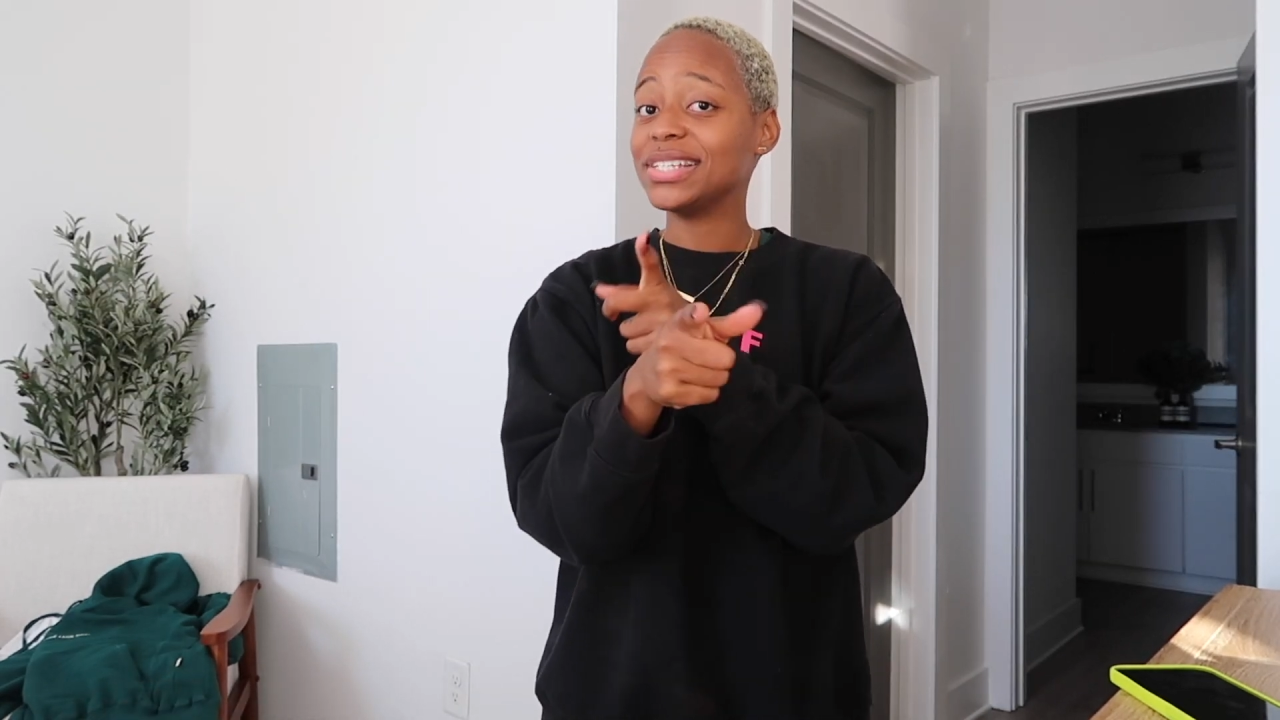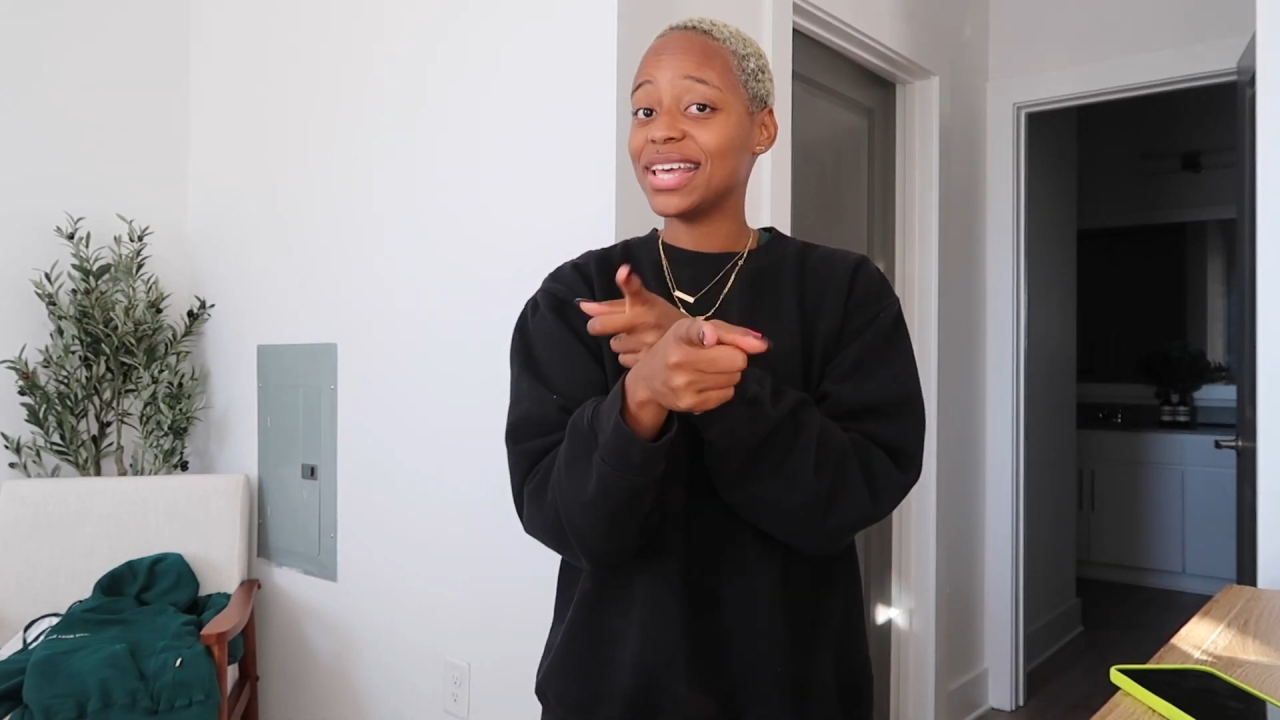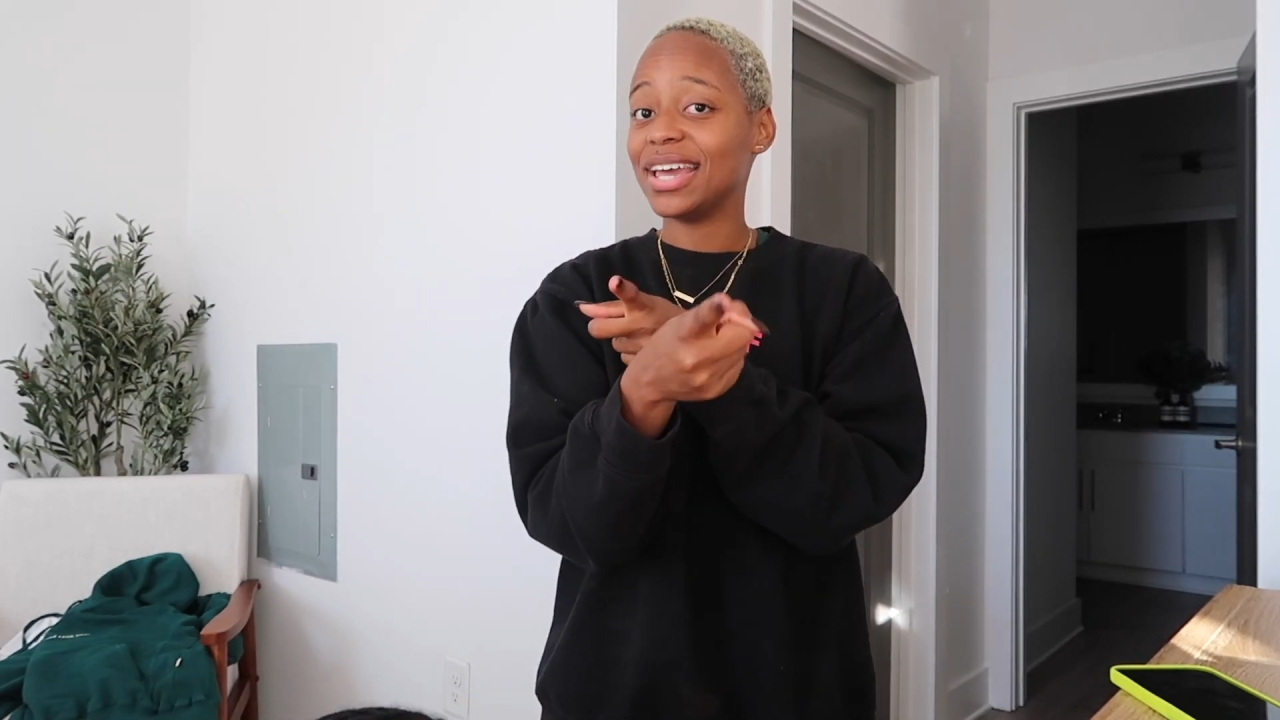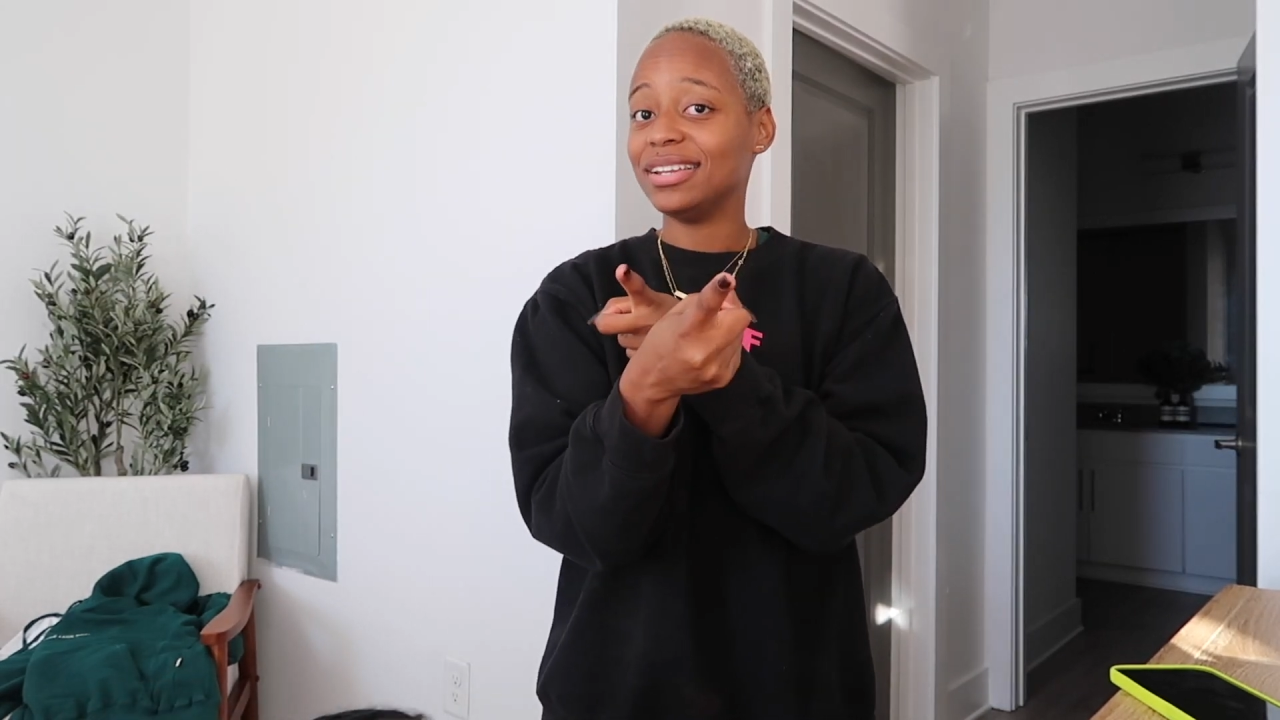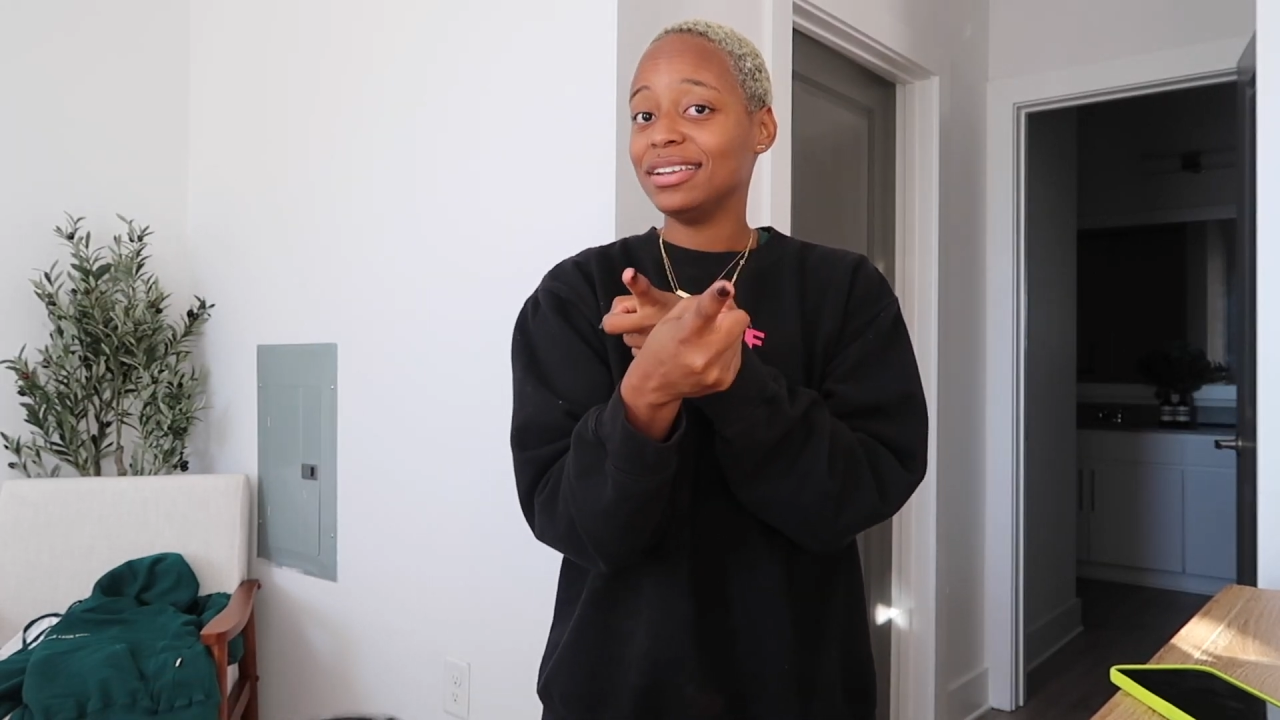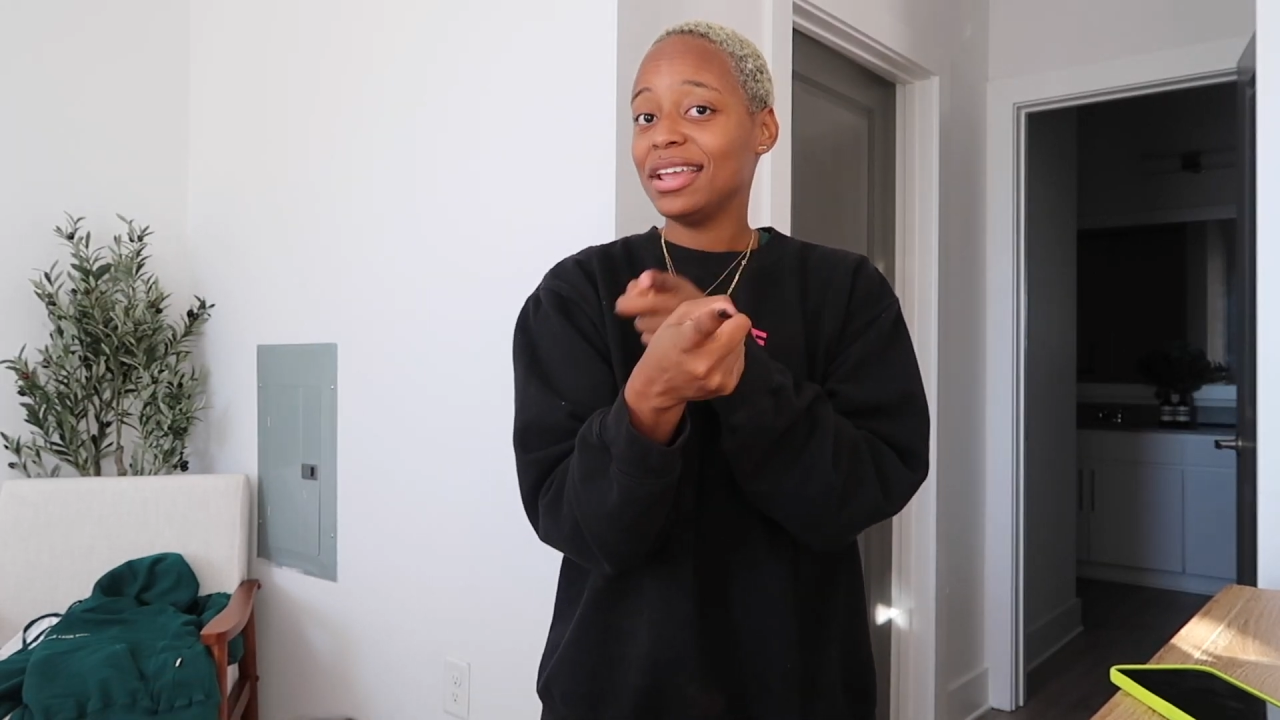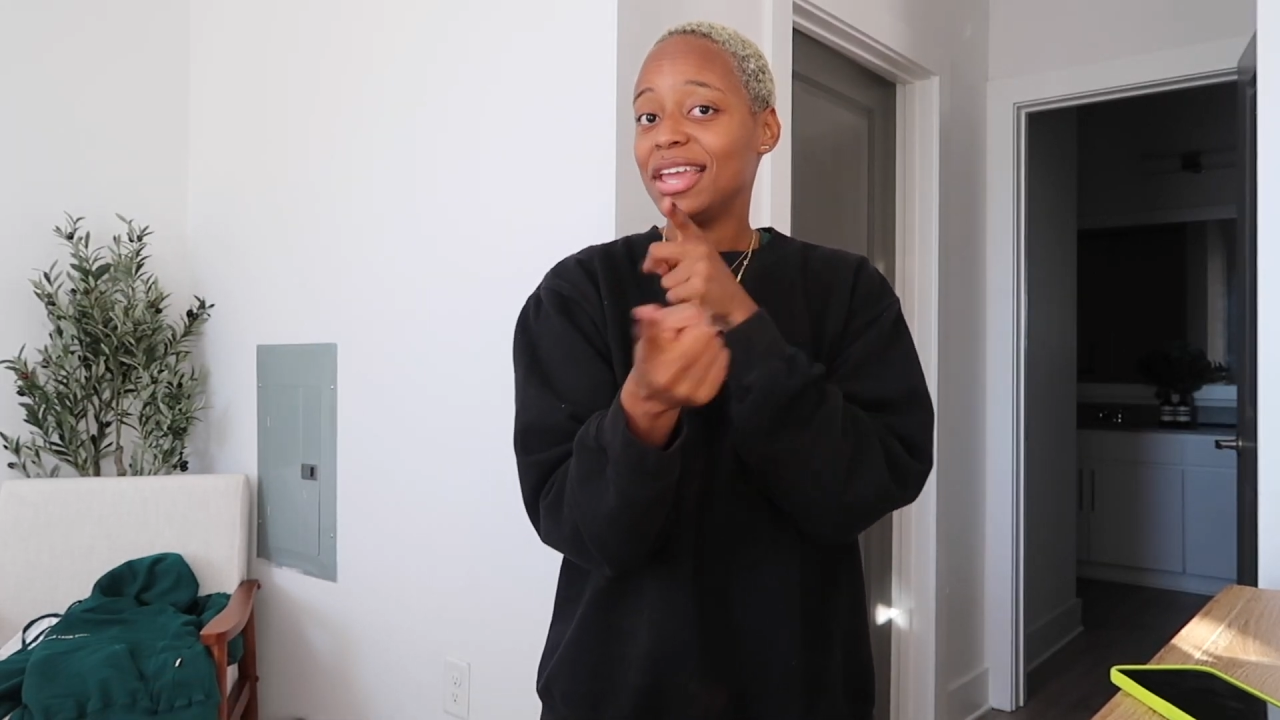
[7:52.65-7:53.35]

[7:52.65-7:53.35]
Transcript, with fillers: I said